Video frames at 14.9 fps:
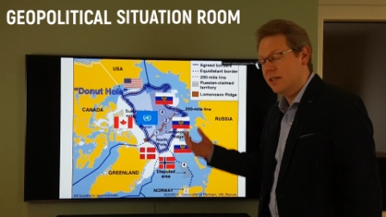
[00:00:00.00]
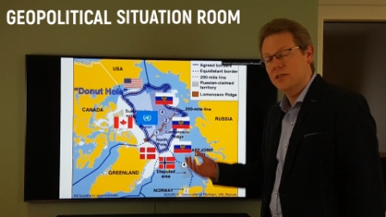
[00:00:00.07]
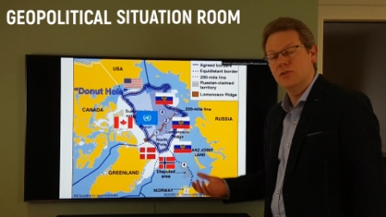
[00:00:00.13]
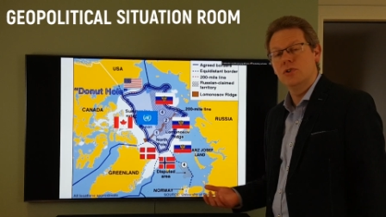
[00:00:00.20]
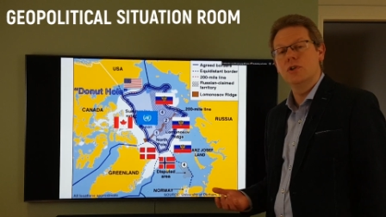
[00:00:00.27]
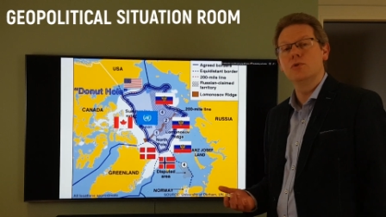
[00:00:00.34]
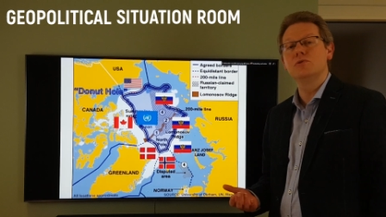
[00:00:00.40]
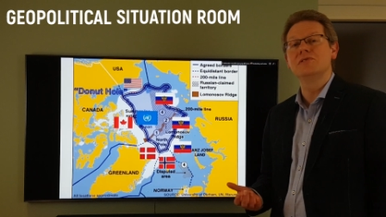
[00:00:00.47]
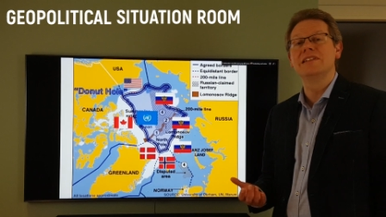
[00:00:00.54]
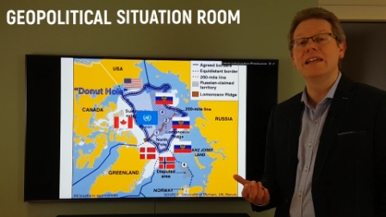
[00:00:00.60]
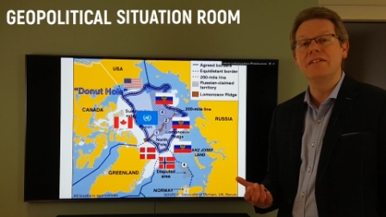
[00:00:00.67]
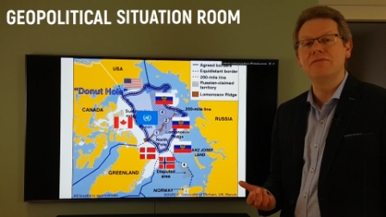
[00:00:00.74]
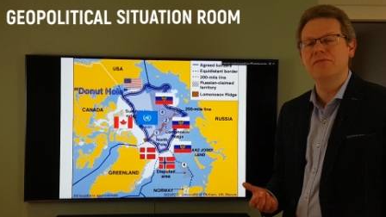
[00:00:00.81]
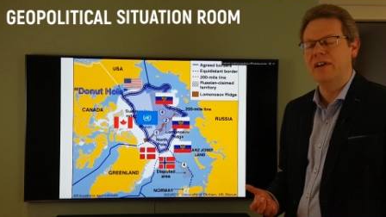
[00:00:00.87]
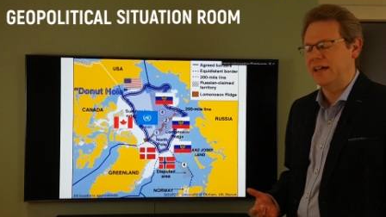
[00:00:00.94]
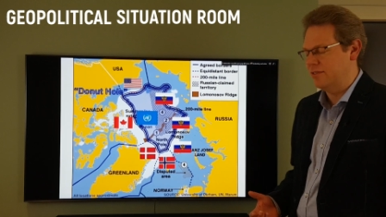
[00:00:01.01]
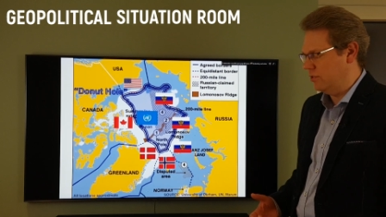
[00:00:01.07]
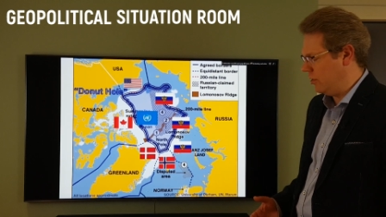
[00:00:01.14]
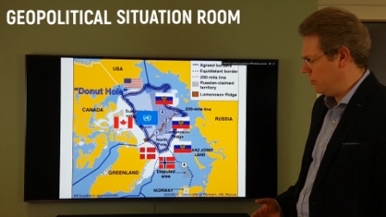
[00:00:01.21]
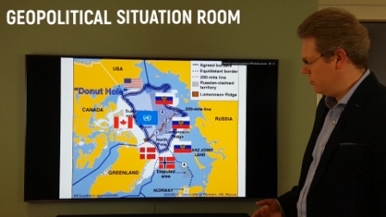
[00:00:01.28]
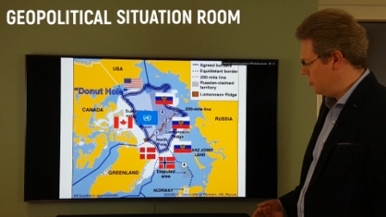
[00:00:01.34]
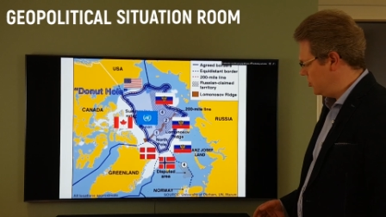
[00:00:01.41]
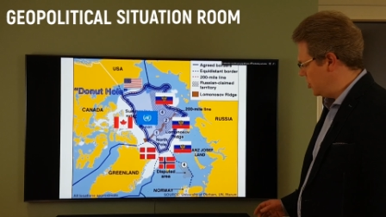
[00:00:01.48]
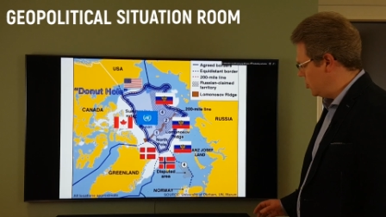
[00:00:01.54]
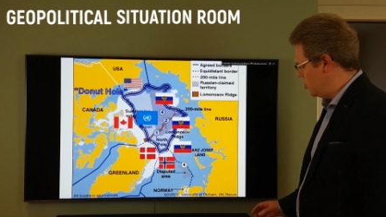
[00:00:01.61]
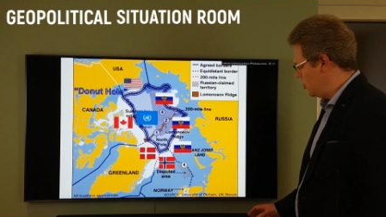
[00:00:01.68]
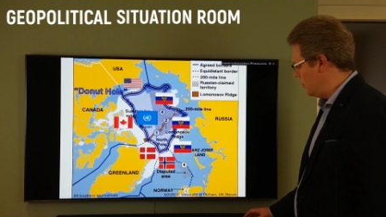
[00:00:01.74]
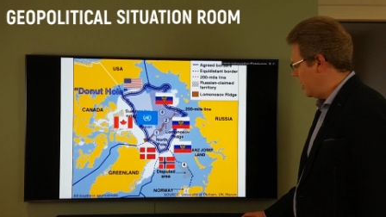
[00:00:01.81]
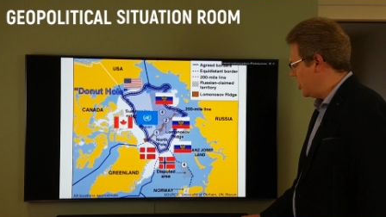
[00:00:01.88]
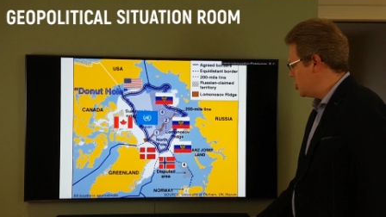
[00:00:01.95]
a new de facto
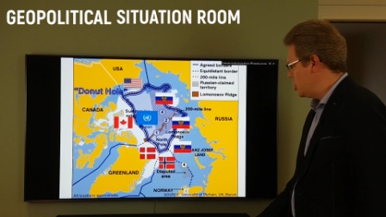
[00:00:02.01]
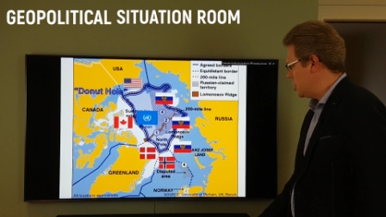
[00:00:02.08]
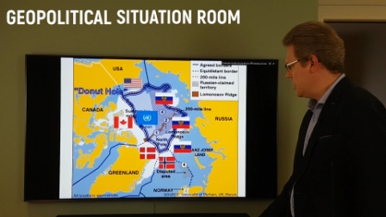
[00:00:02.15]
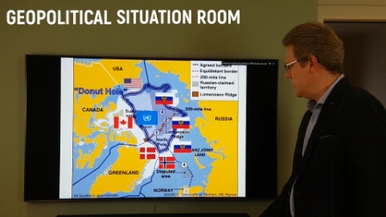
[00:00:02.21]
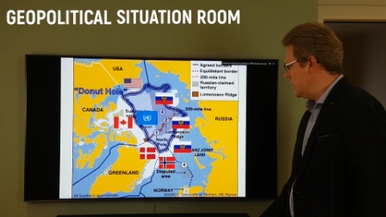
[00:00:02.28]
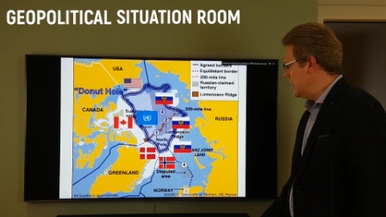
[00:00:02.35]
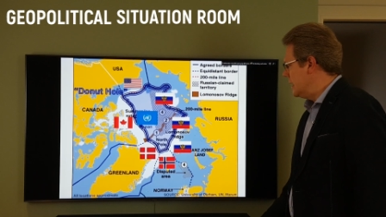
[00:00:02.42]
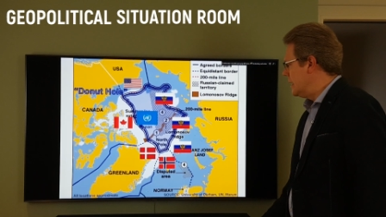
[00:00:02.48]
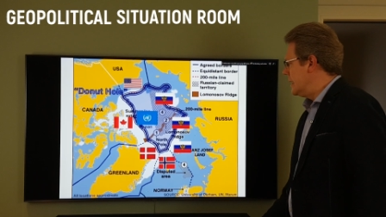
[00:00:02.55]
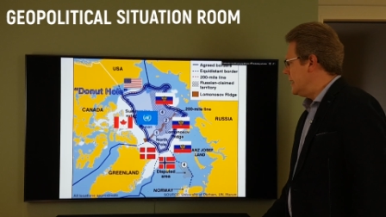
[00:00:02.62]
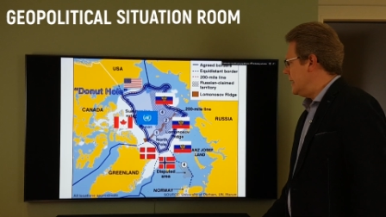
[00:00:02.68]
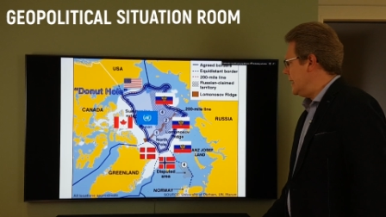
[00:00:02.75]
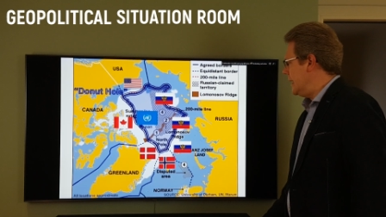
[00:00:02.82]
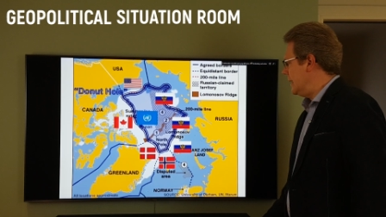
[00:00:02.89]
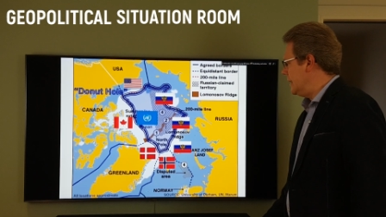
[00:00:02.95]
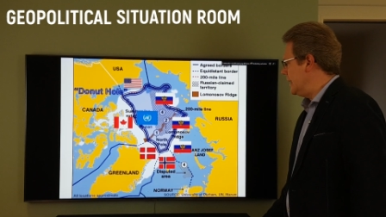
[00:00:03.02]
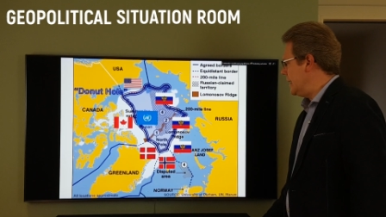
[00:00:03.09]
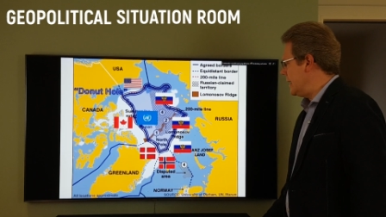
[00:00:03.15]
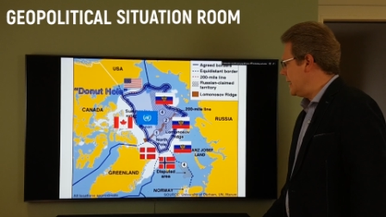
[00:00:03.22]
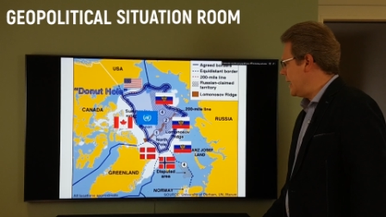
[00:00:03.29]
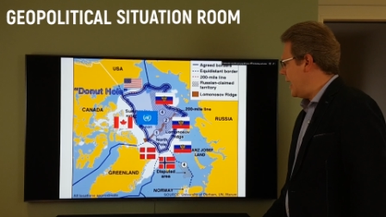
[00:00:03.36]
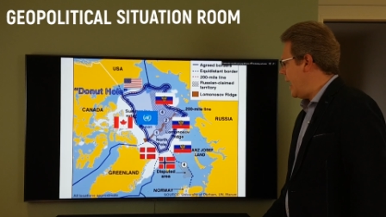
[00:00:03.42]
situation in the